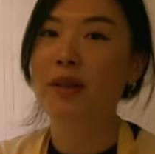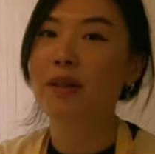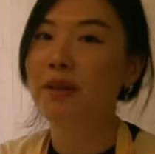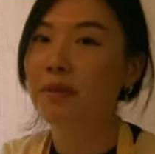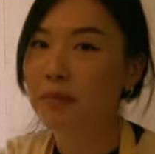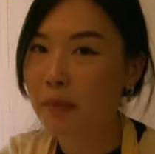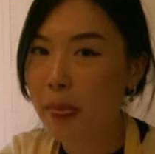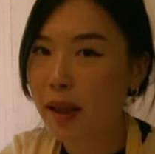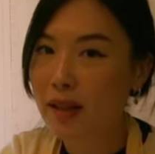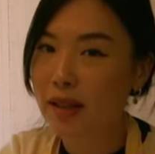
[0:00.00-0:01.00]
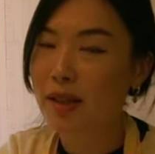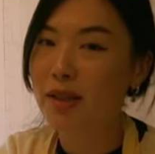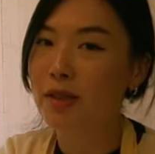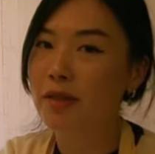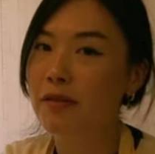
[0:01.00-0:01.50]
the
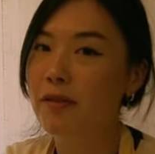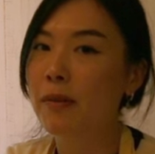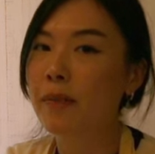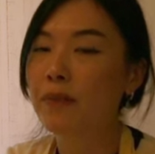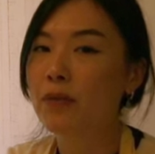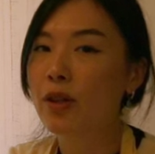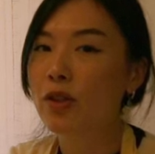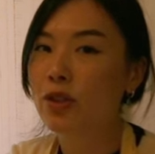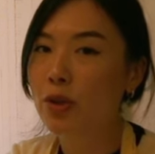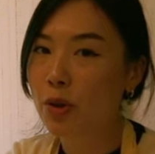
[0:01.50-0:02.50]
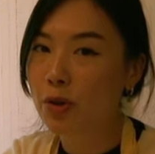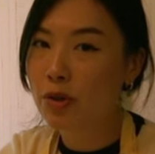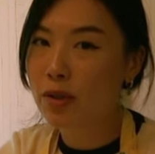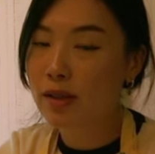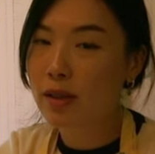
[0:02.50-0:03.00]
needs of
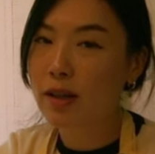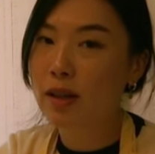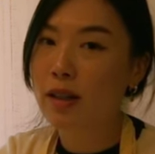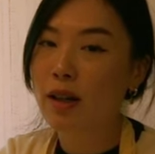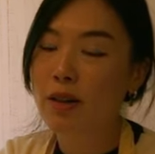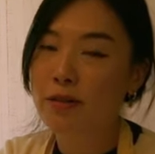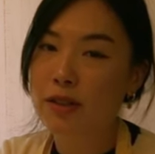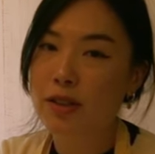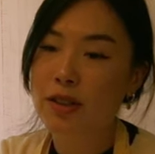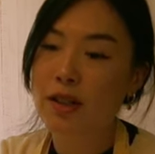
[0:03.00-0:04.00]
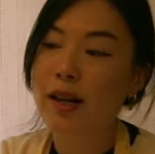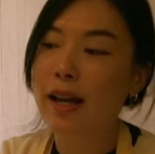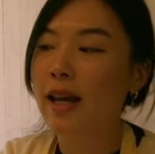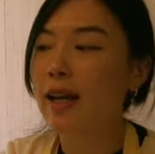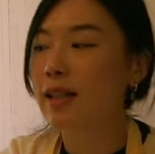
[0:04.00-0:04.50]
Joe's office chair
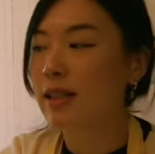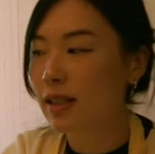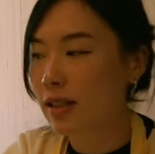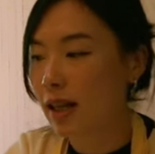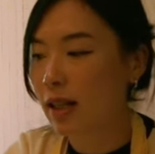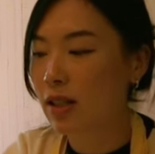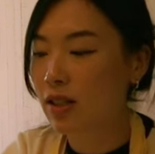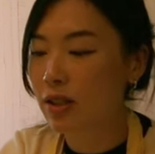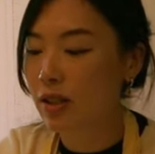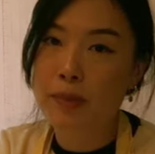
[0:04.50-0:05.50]
and dining chair.